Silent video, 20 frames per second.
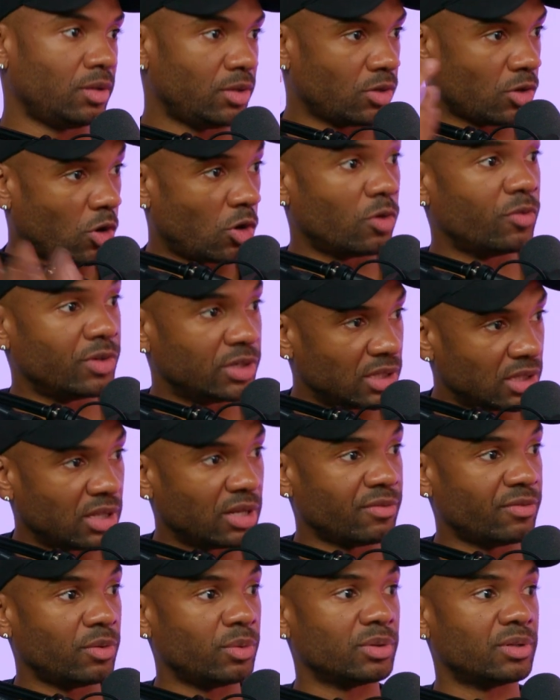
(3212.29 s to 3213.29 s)

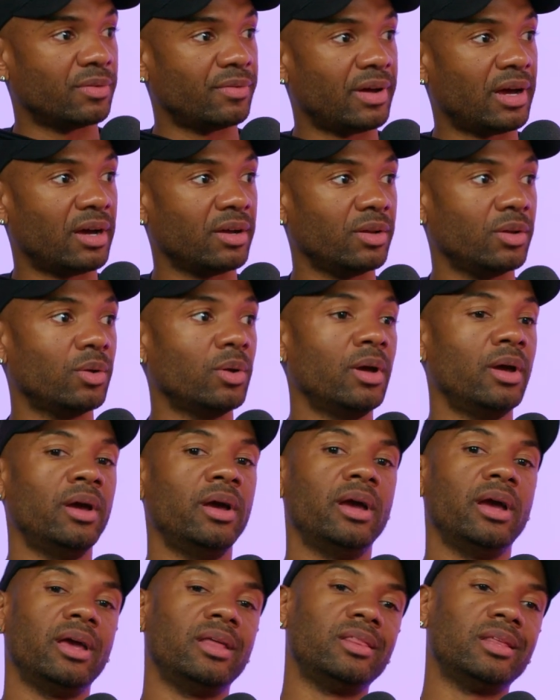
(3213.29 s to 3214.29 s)
over-delivered with the value,
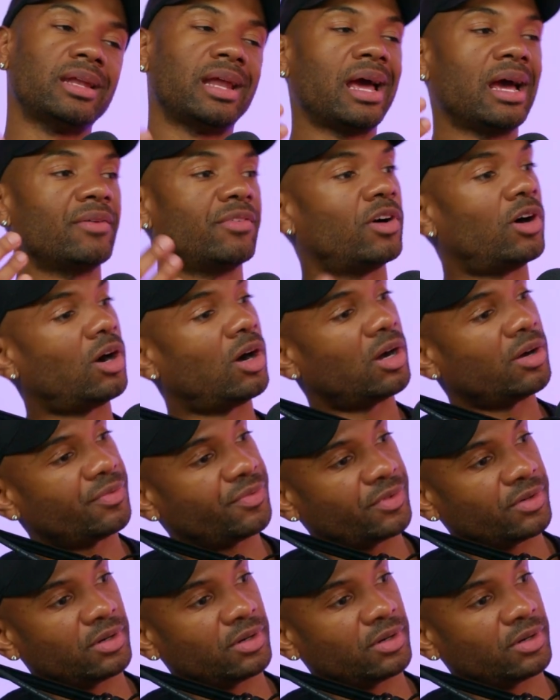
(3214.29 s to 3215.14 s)
and then I have an offer.